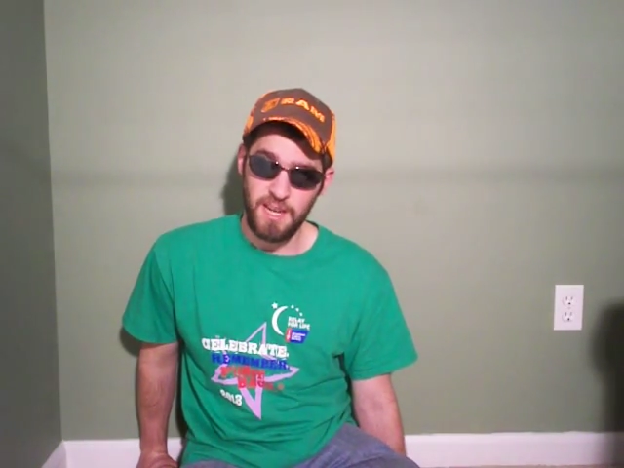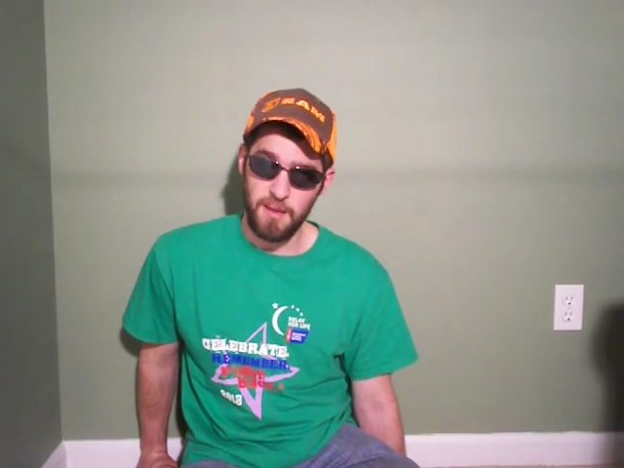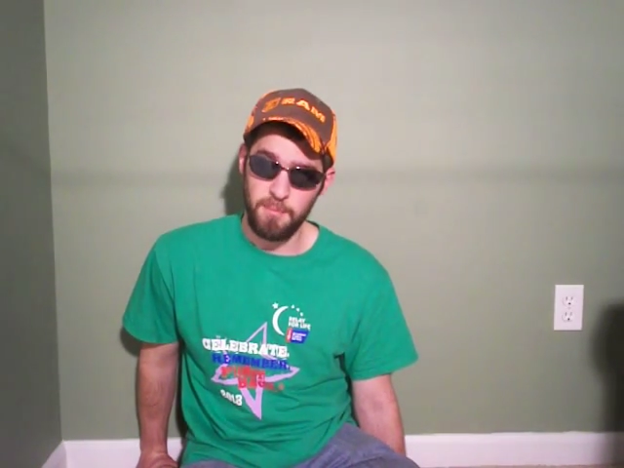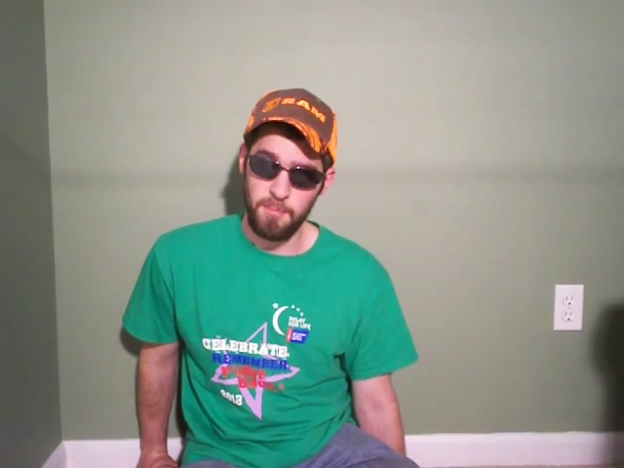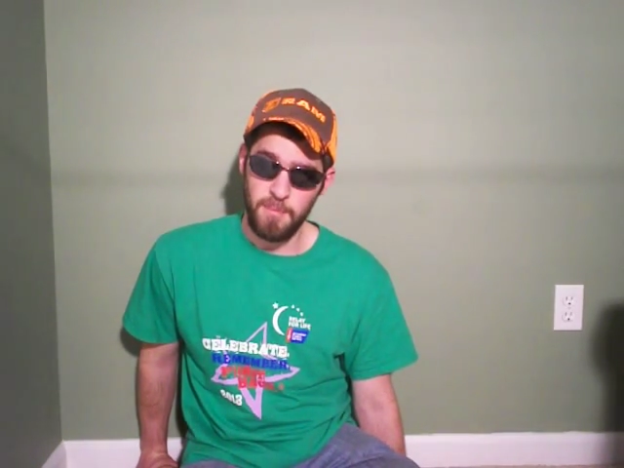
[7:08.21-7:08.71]

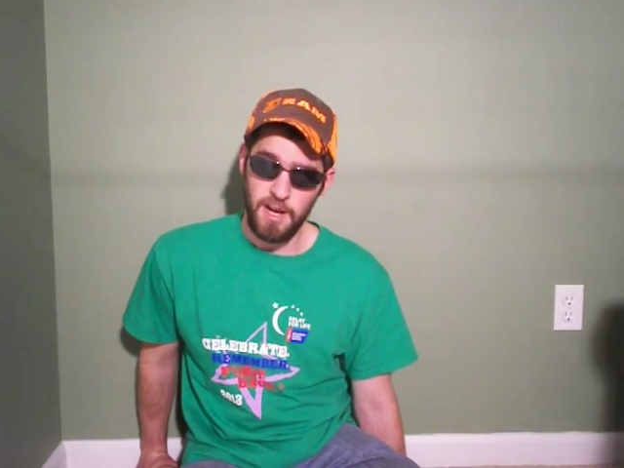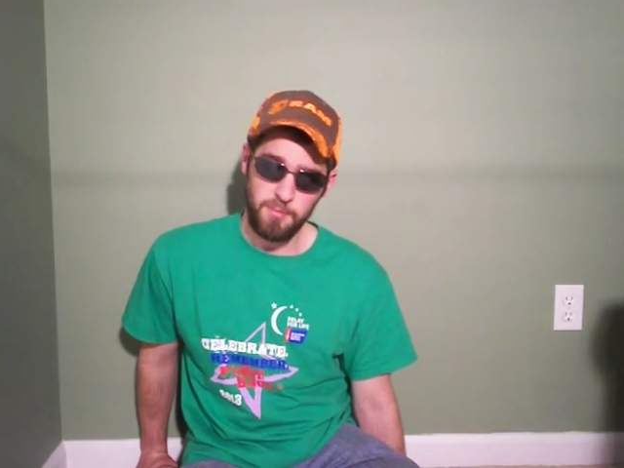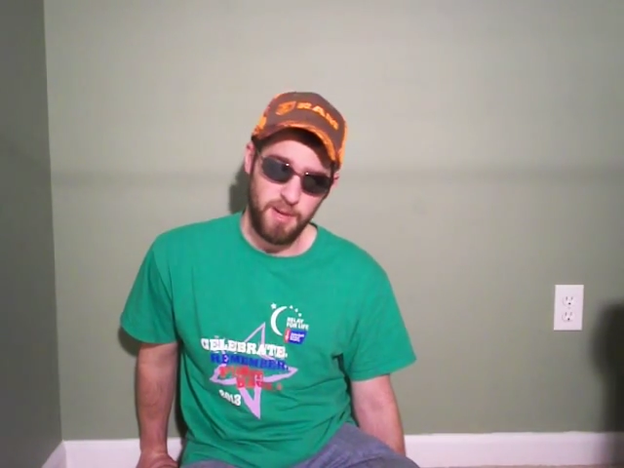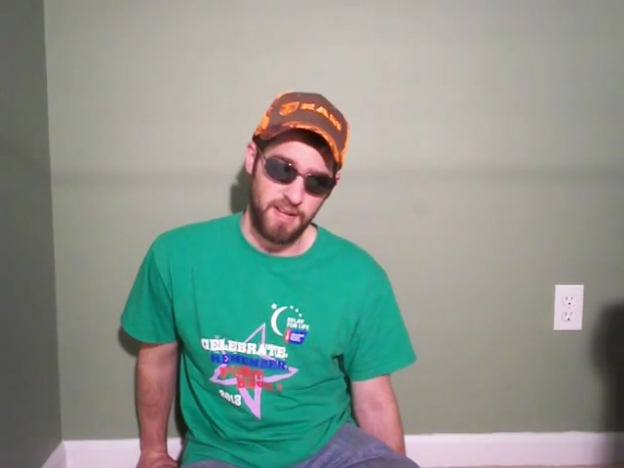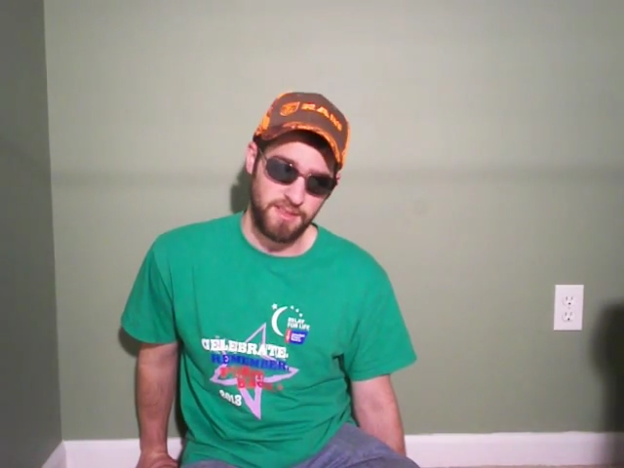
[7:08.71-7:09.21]
I
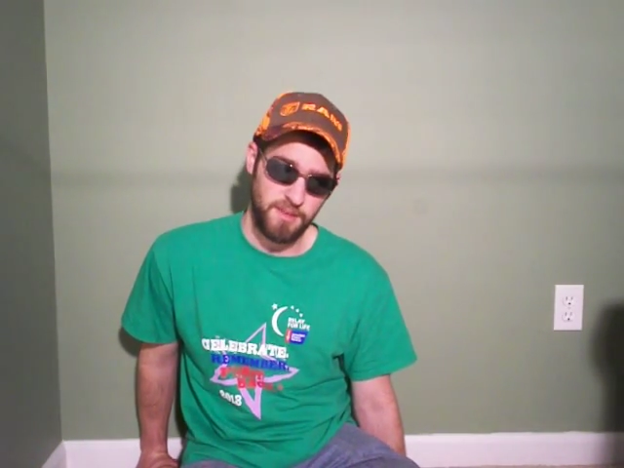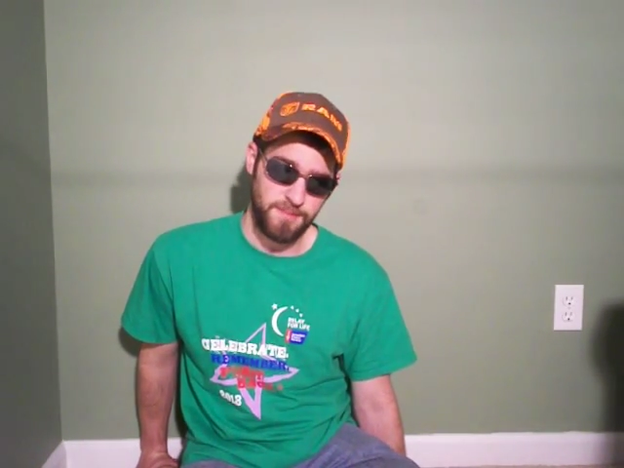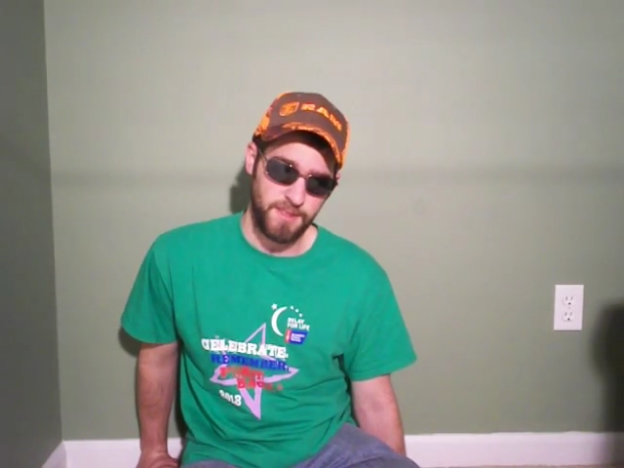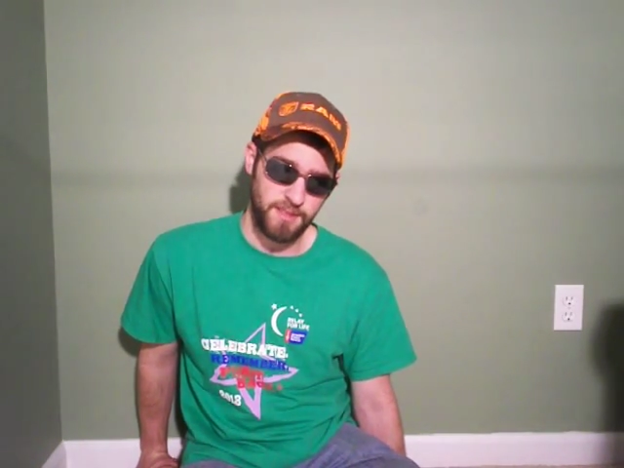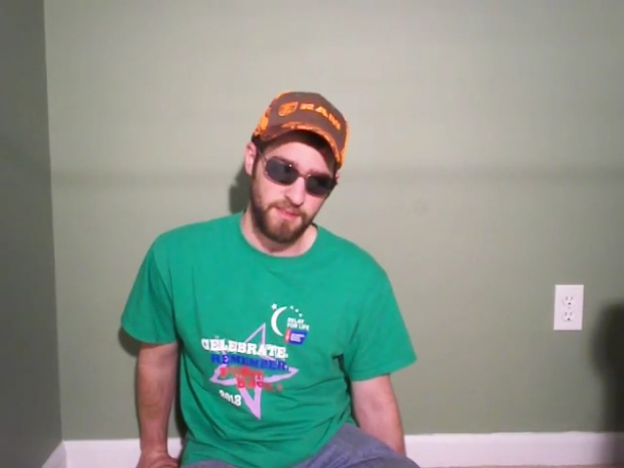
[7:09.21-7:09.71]
might buy
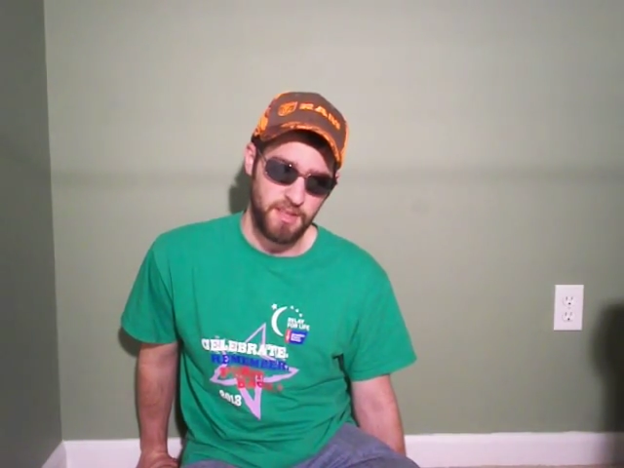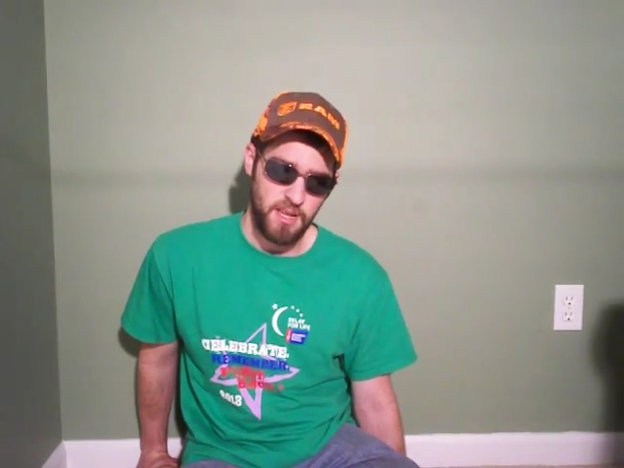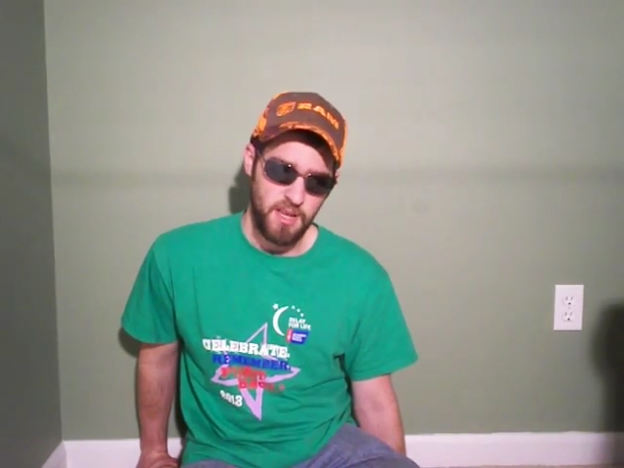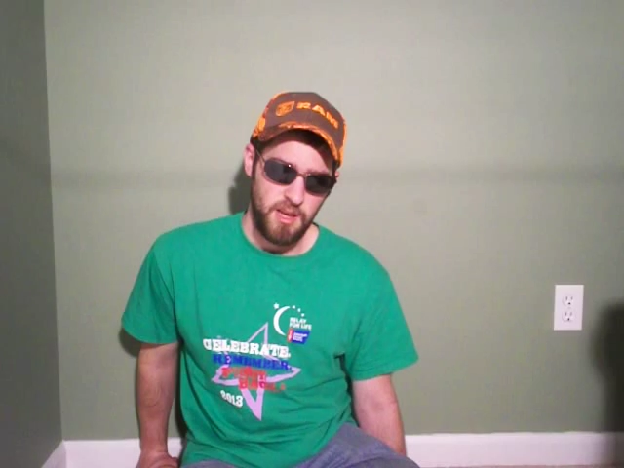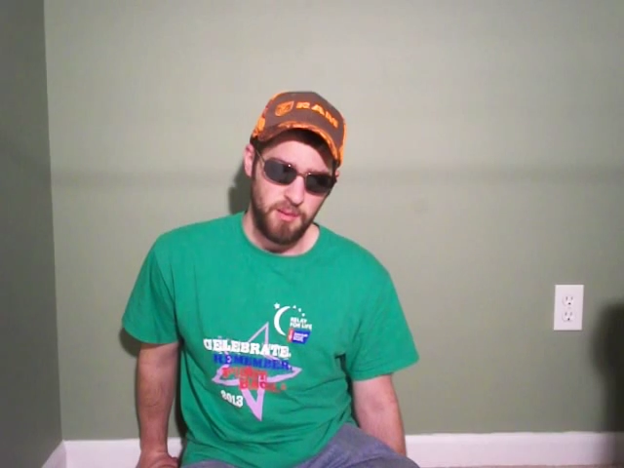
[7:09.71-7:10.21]
something.
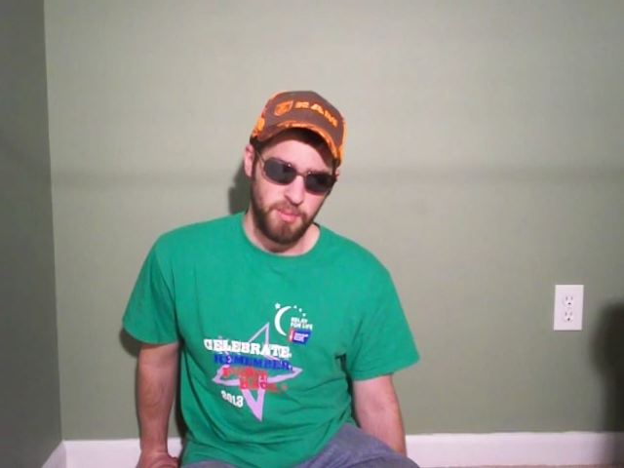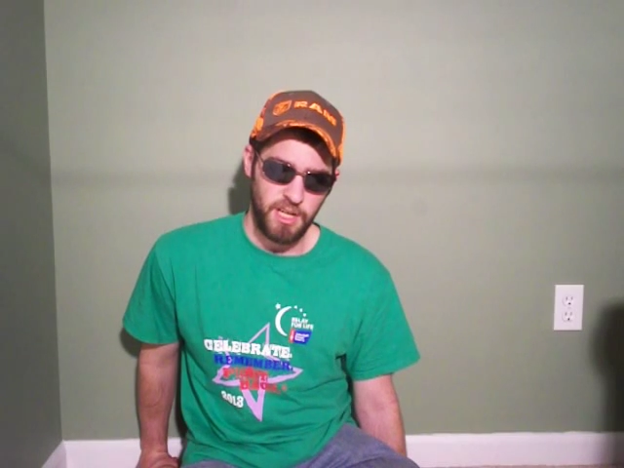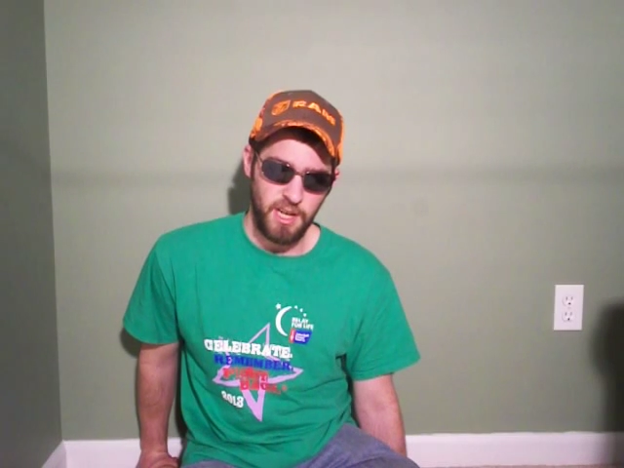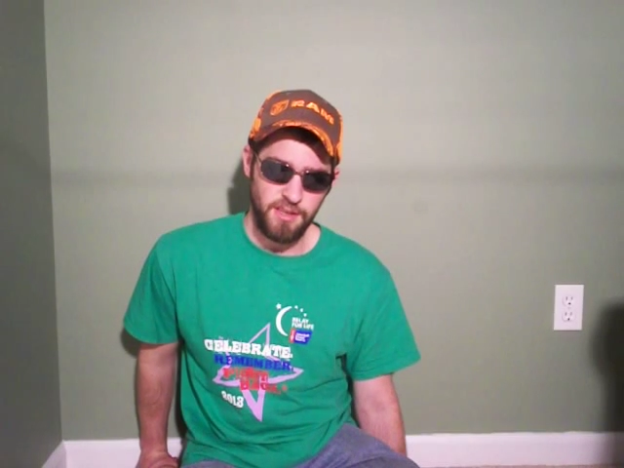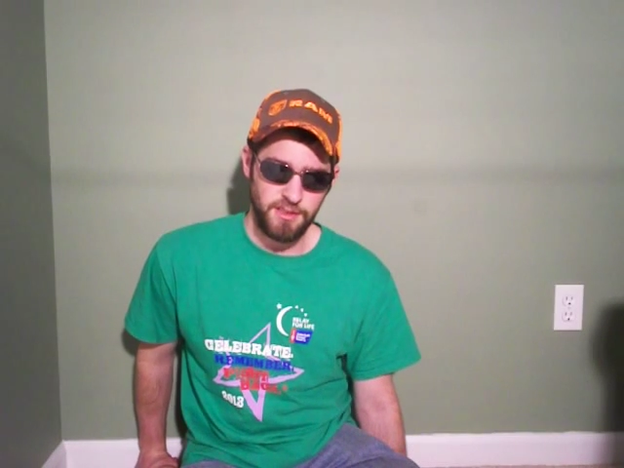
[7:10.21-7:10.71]

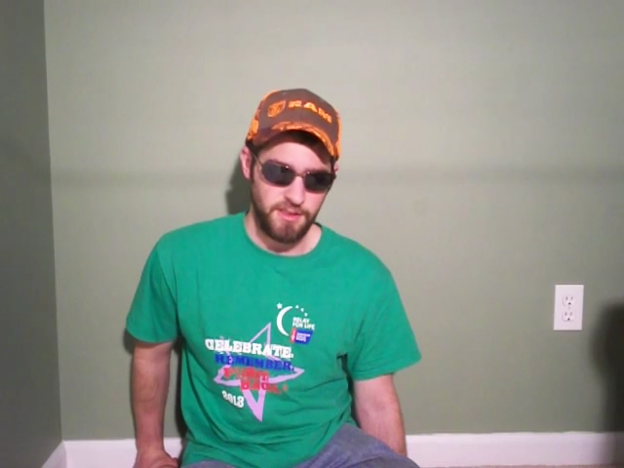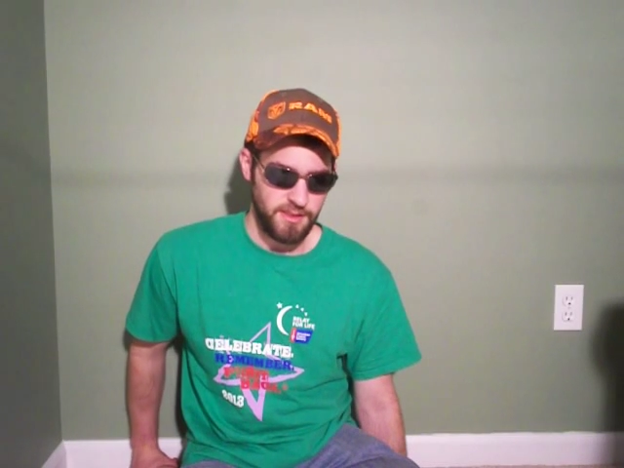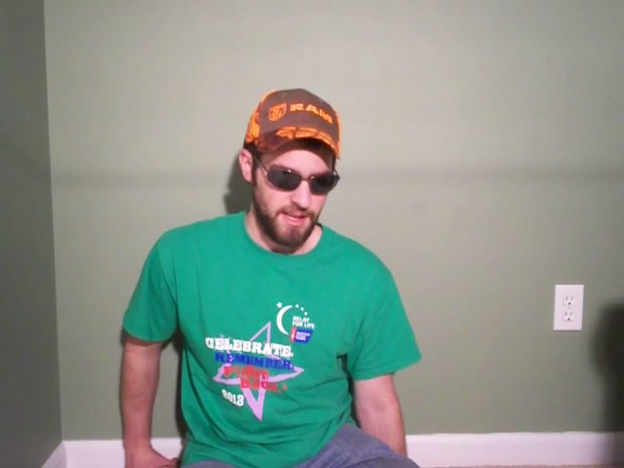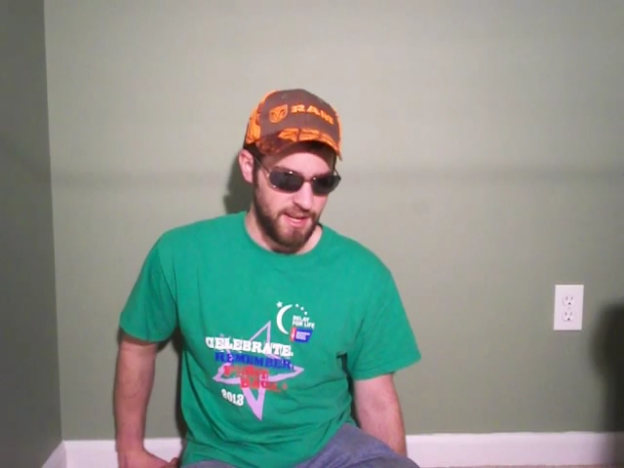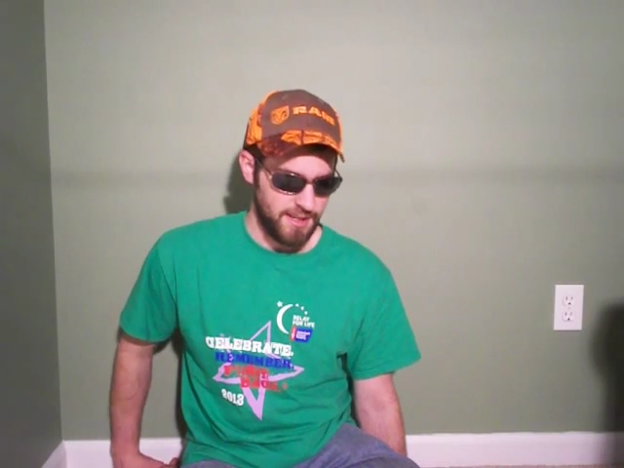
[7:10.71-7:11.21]
But other
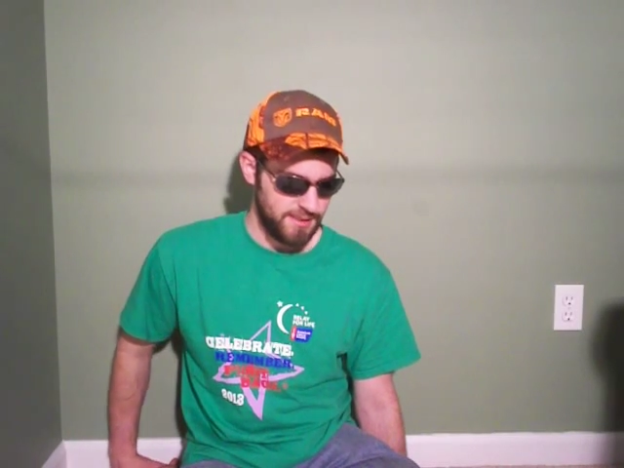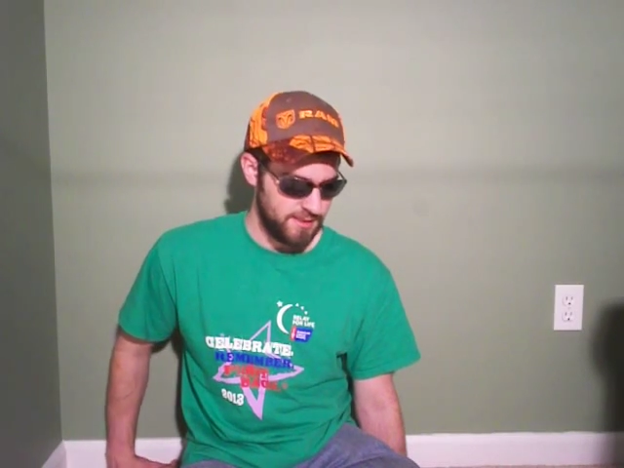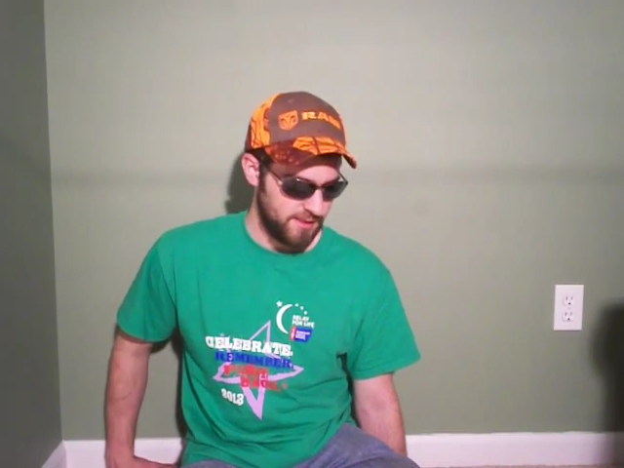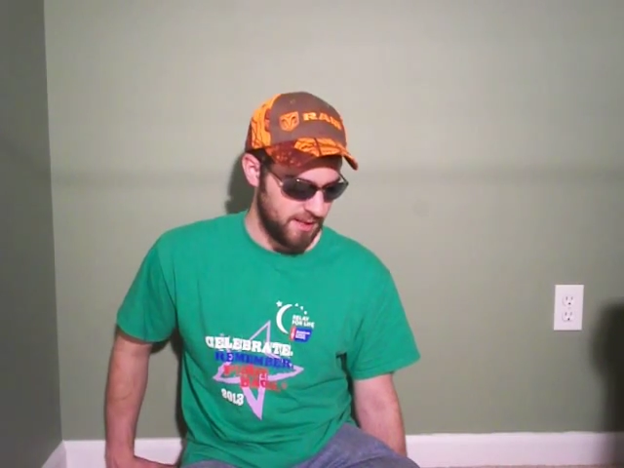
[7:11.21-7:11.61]
than that,